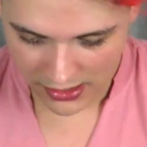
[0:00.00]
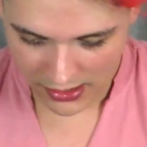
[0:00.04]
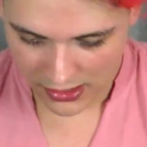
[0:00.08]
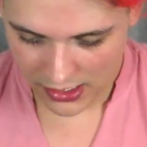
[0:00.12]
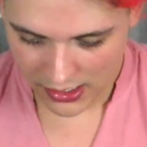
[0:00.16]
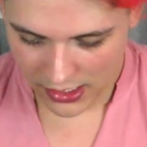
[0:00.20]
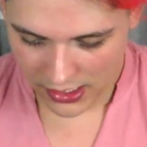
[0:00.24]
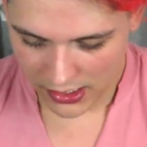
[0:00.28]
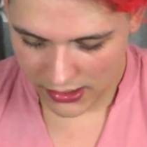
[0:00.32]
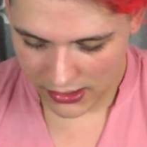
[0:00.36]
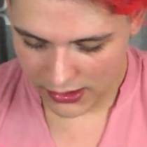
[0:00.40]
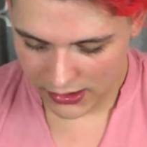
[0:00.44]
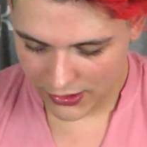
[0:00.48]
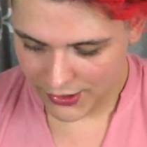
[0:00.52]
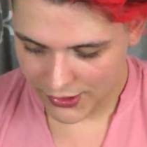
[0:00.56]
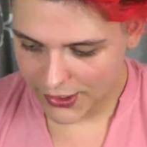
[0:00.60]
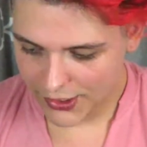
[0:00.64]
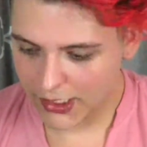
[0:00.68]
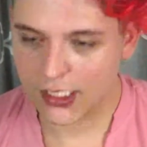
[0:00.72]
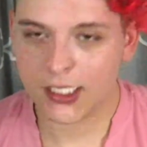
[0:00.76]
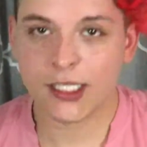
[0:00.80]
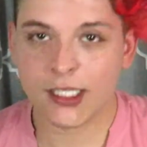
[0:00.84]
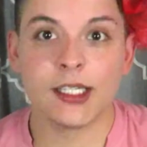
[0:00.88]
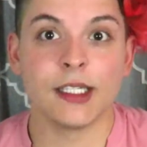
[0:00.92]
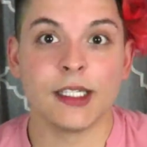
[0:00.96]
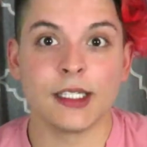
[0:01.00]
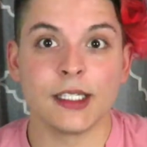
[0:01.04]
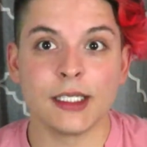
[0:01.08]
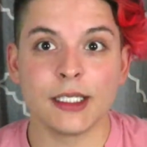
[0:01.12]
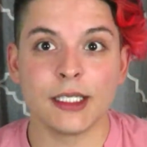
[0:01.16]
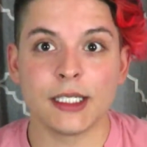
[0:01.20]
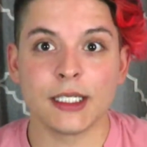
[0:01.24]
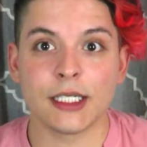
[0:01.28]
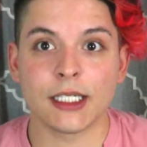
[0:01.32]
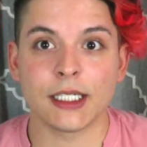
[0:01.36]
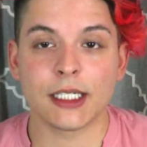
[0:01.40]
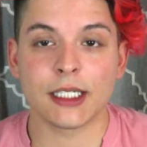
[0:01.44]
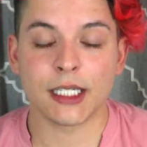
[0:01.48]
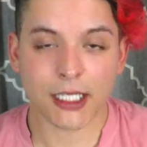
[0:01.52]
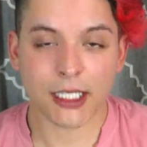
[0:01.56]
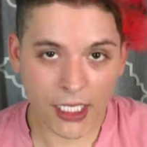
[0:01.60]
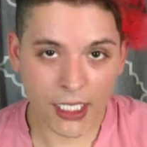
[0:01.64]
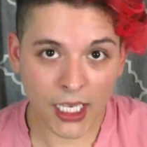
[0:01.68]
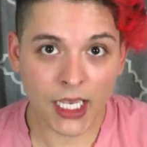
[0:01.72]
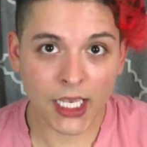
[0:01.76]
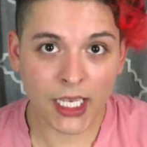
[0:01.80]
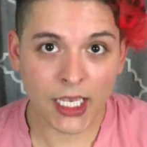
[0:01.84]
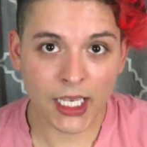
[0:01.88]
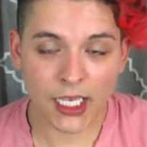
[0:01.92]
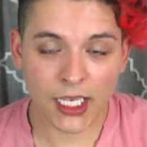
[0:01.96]
Kinda shook.
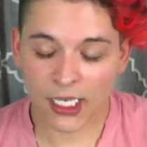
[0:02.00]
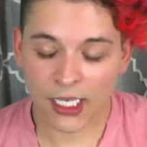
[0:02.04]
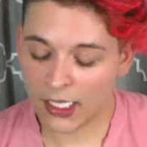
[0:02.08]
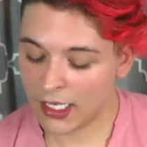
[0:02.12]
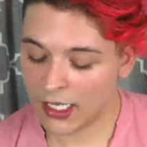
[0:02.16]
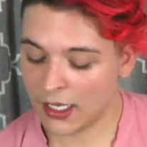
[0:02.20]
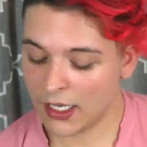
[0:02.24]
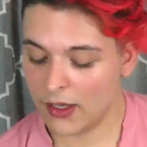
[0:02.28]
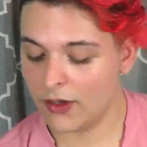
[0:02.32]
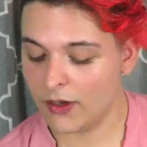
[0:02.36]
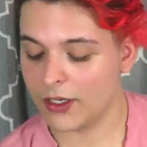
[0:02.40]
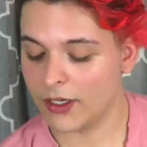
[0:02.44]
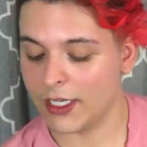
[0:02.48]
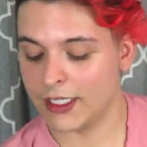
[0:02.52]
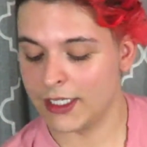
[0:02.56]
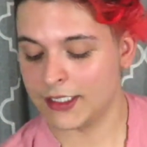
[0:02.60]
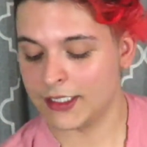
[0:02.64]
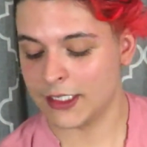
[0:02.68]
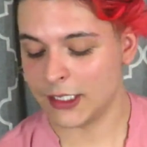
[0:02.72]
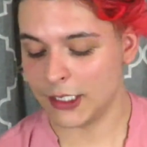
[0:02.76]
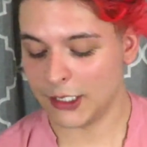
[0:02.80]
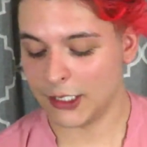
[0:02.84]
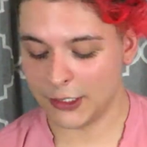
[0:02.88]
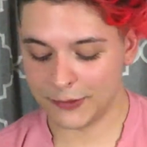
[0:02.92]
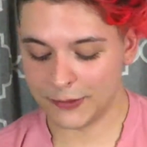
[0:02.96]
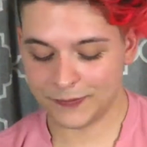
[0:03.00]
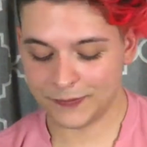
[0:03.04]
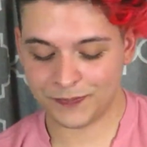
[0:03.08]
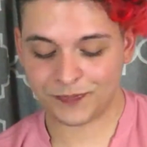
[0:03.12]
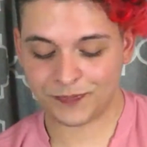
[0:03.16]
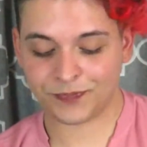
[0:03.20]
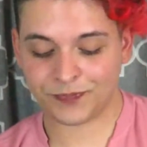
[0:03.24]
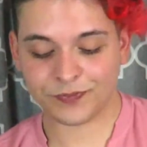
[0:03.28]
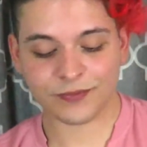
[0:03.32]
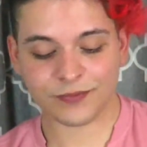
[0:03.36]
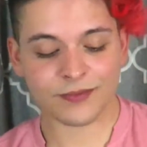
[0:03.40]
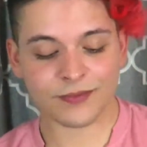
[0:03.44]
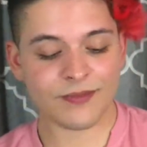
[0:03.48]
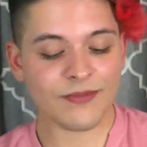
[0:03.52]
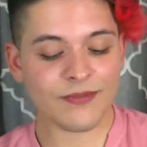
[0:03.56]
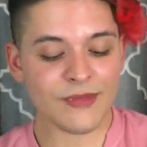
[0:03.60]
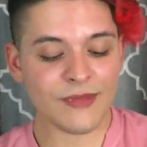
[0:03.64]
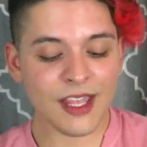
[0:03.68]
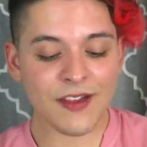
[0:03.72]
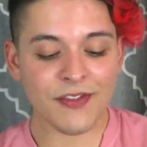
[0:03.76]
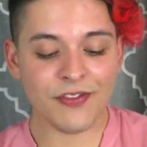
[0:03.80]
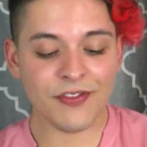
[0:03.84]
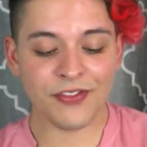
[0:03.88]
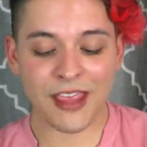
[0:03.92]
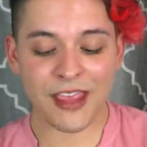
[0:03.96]
Okay, so
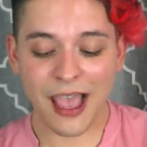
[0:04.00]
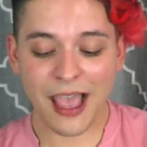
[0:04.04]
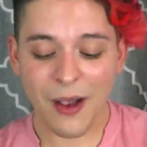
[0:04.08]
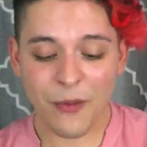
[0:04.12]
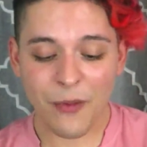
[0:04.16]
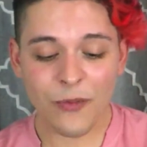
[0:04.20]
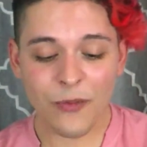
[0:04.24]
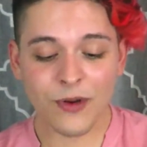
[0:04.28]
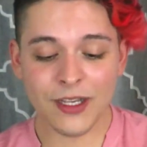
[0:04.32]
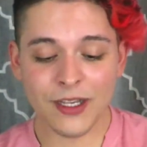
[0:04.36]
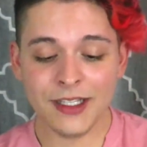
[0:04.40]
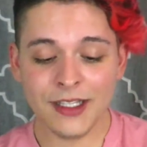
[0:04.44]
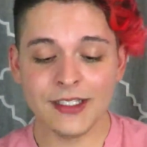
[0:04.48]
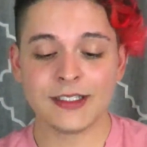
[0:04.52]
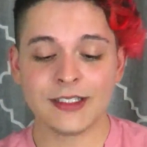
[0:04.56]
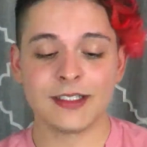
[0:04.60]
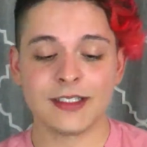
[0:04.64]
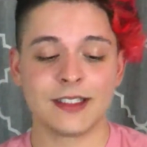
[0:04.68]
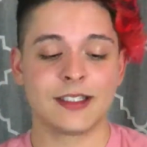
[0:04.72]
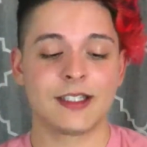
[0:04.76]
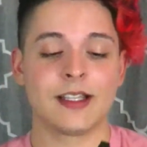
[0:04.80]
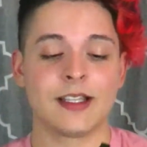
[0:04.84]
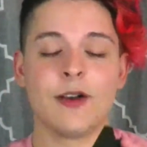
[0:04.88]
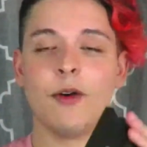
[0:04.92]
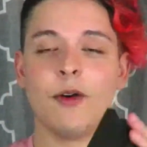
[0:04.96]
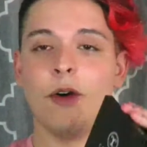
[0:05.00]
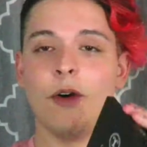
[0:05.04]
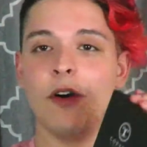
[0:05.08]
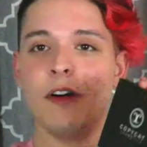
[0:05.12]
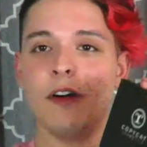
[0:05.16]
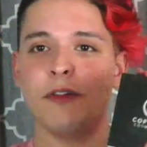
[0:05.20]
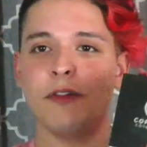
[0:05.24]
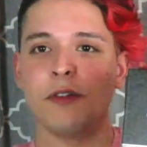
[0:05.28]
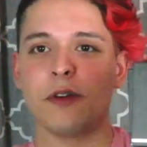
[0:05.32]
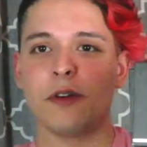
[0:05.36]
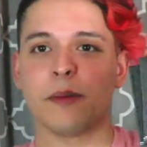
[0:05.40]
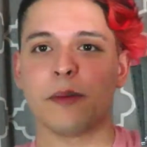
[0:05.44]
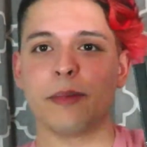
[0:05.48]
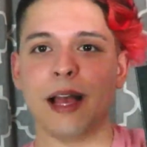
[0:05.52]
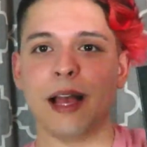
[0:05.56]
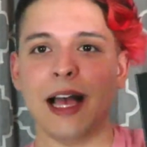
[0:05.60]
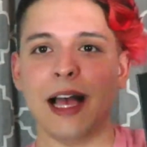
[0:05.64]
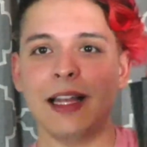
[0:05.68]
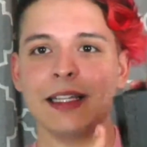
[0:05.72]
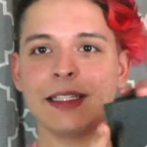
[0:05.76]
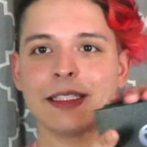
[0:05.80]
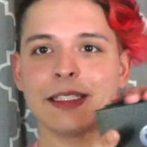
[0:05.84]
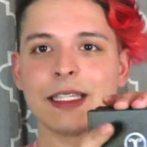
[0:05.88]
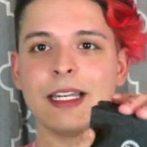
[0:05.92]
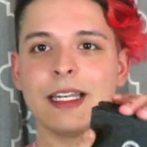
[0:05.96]
that was all four
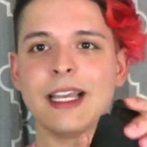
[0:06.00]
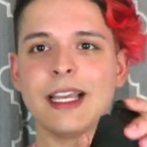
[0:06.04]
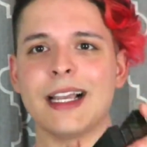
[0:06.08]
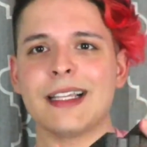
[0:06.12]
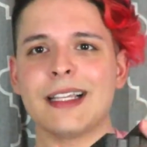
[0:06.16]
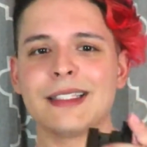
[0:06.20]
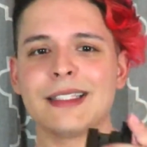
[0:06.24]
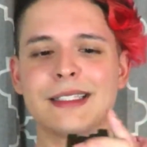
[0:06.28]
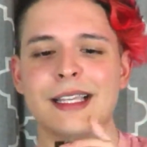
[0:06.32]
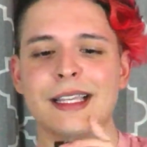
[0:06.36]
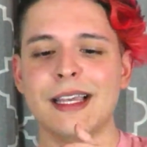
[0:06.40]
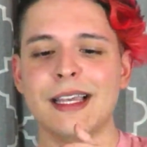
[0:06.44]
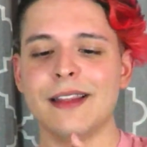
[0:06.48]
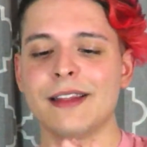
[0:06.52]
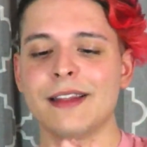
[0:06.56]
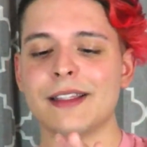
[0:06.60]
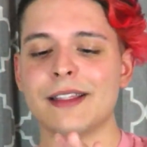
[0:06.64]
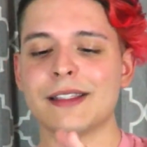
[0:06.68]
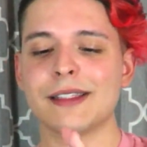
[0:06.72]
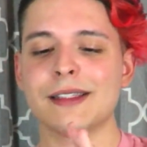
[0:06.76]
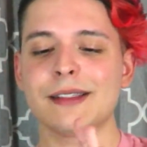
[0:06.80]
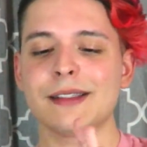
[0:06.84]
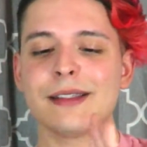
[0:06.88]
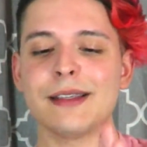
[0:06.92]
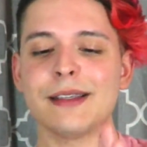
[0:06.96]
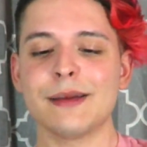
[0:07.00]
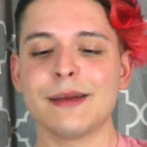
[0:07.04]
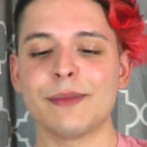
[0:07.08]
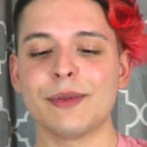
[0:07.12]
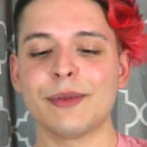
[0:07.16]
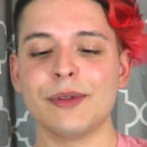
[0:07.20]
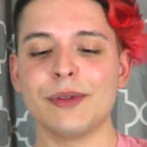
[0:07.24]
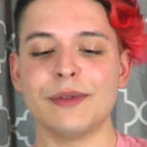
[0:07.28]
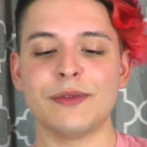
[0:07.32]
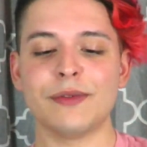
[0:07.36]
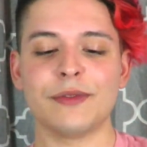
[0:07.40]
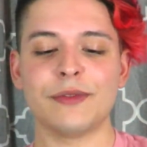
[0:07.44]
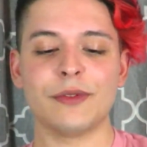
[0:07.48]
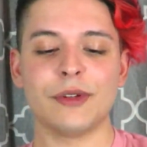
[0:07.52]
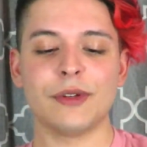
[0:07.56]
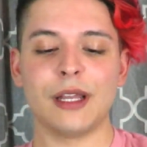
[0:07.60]
palettes. And like I said, this is like beautiful.